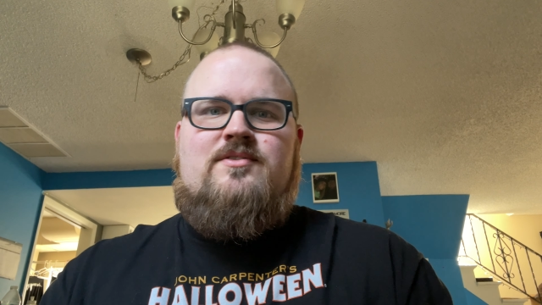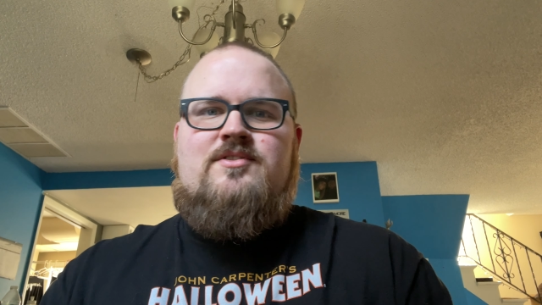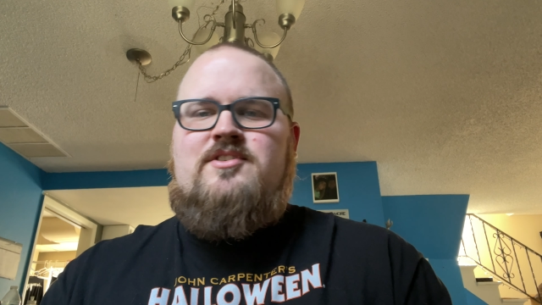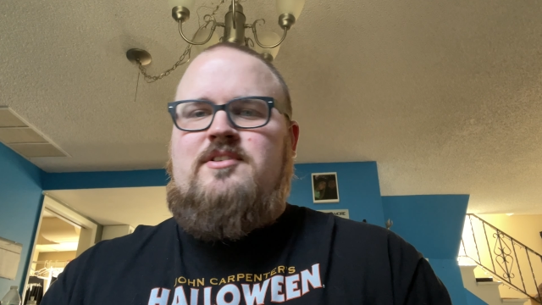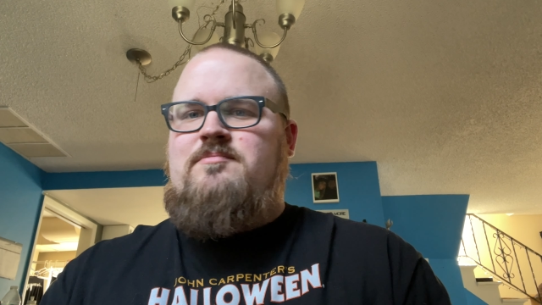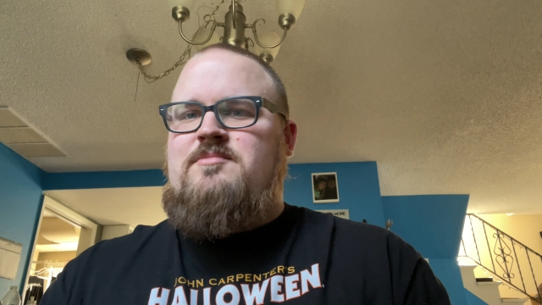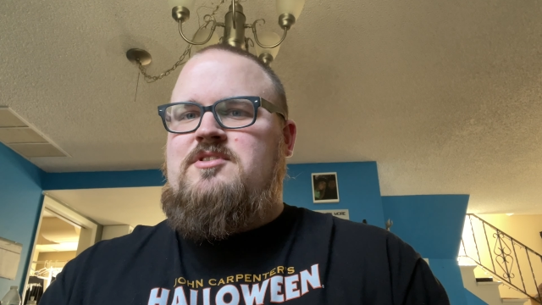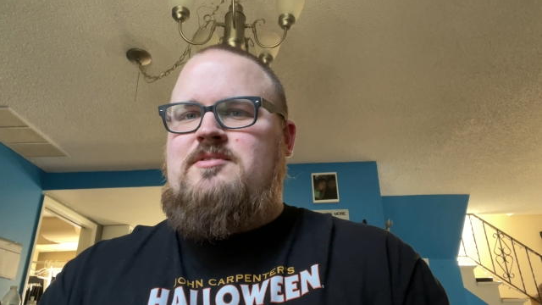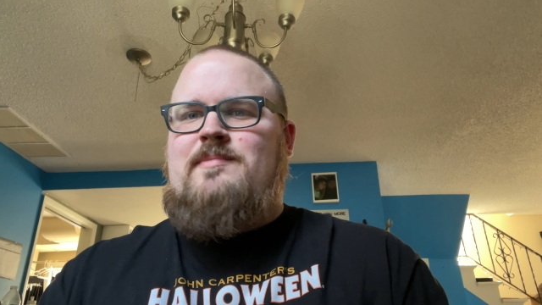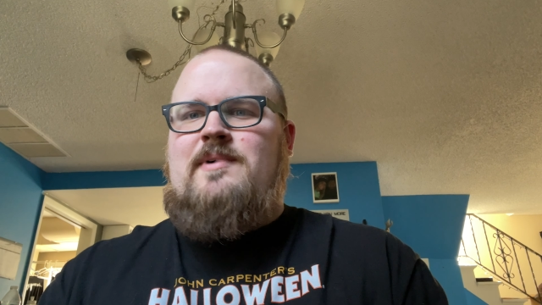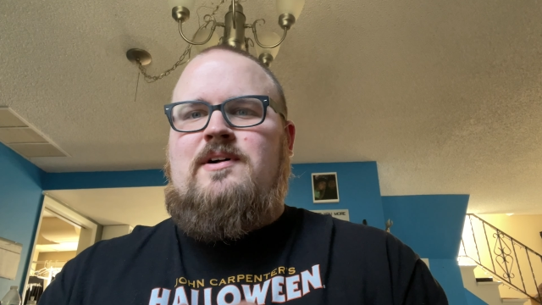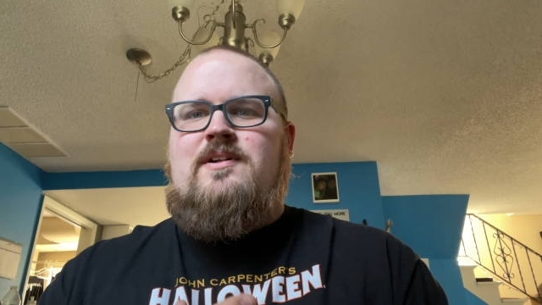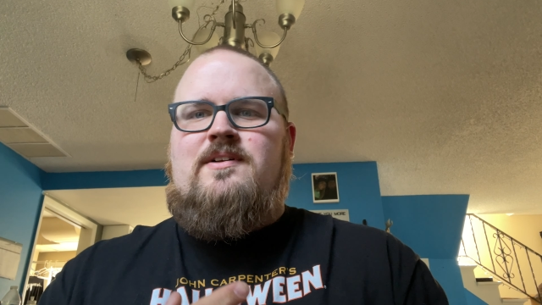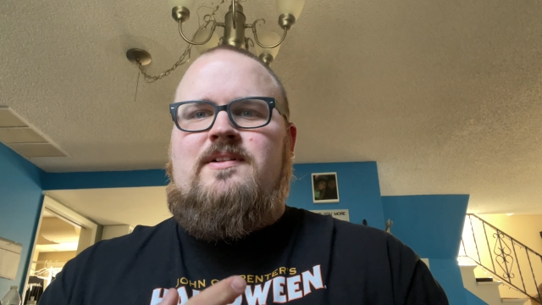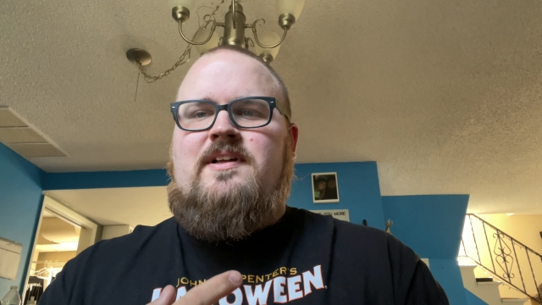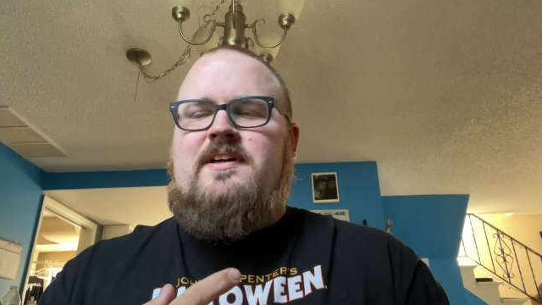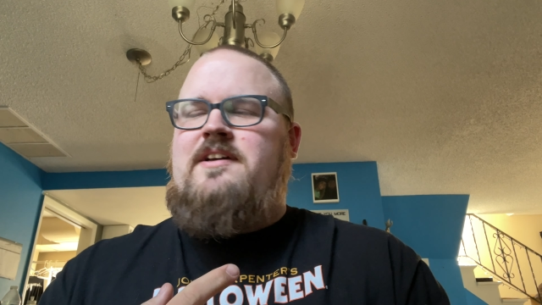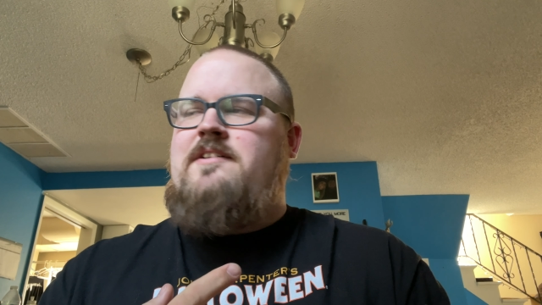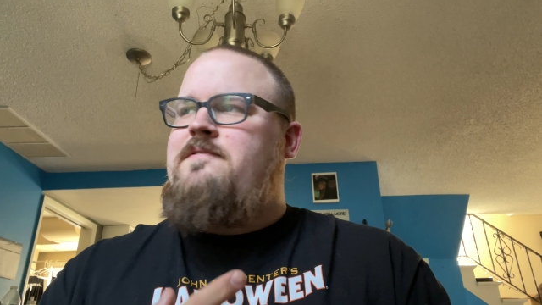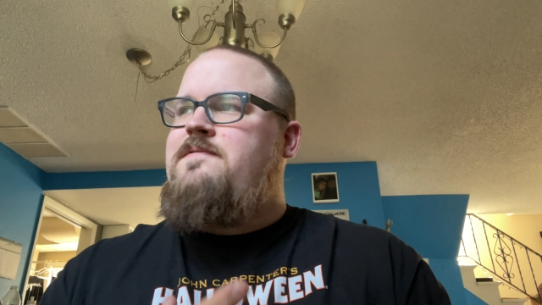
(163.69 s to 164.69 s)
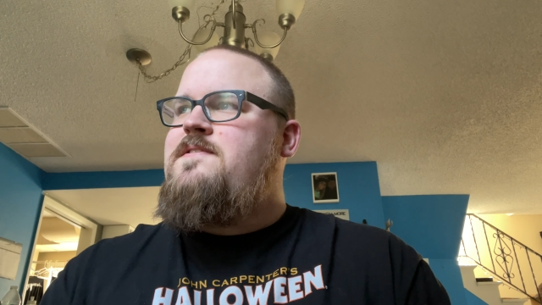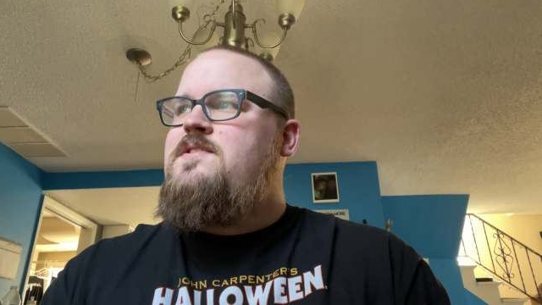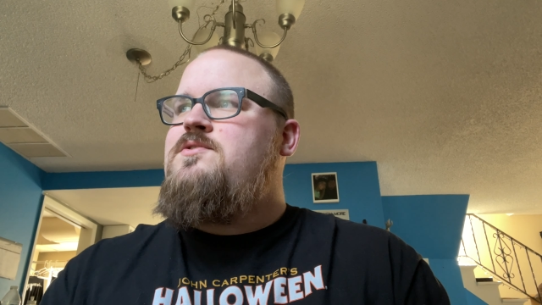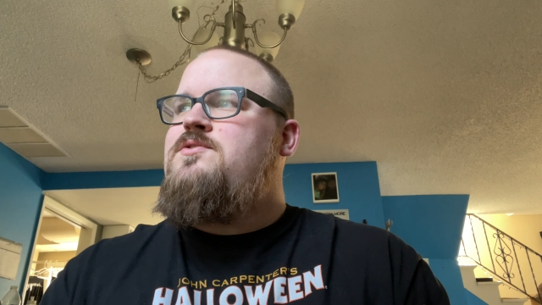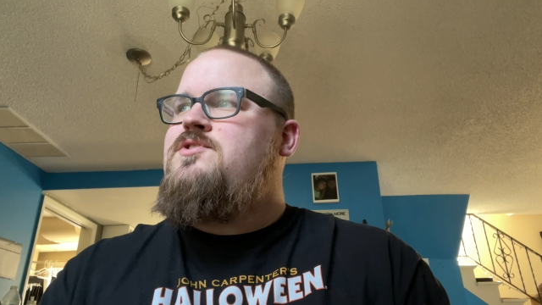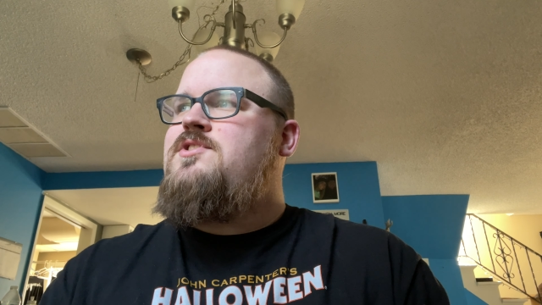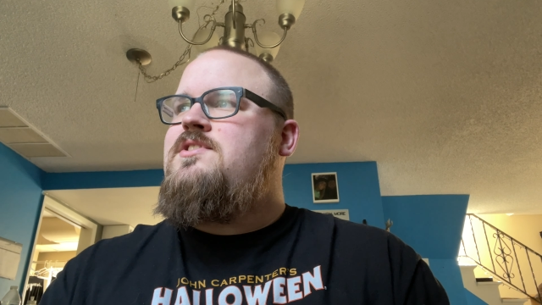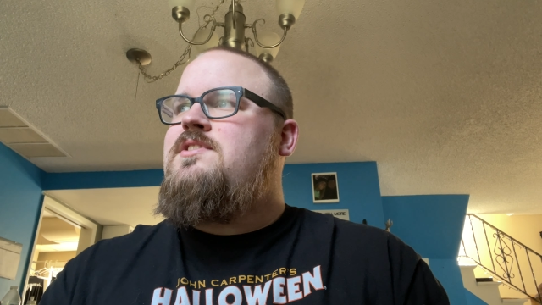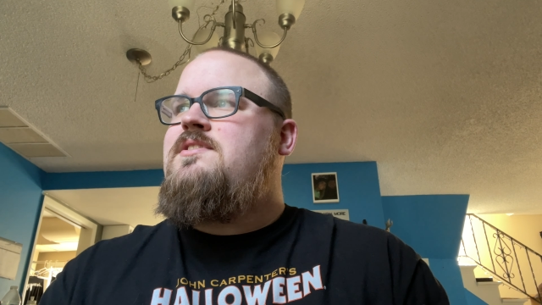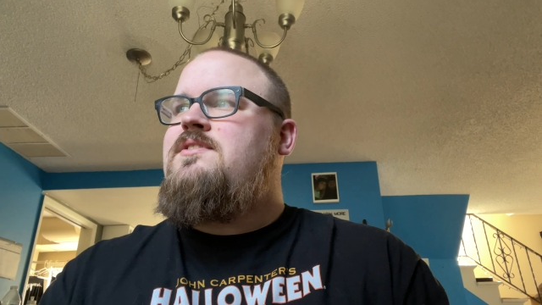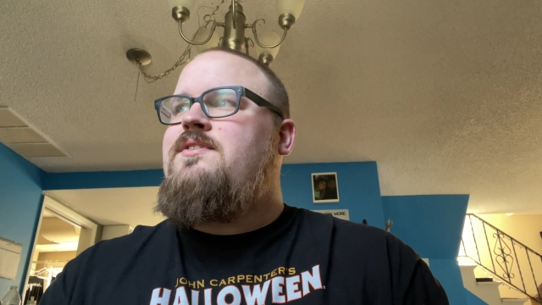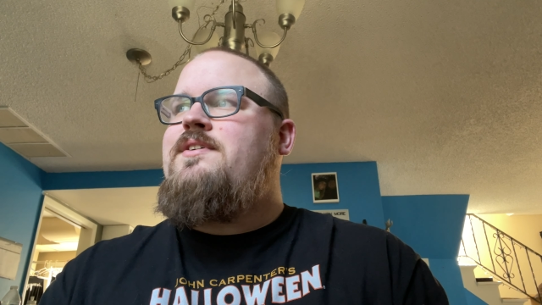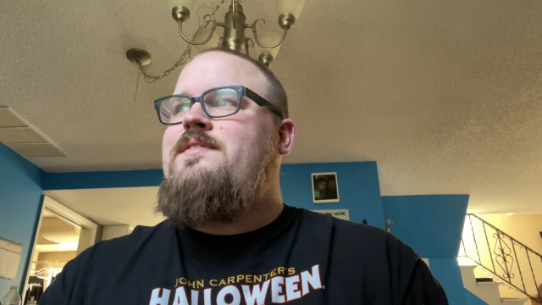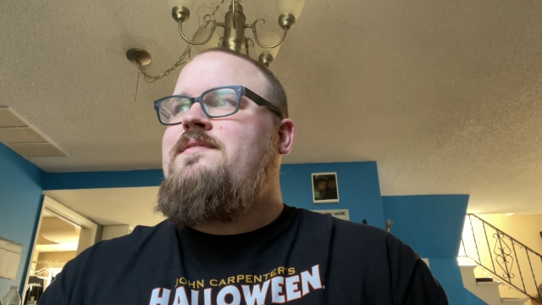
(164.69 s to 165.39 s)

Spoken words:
something smaller like a Fusion or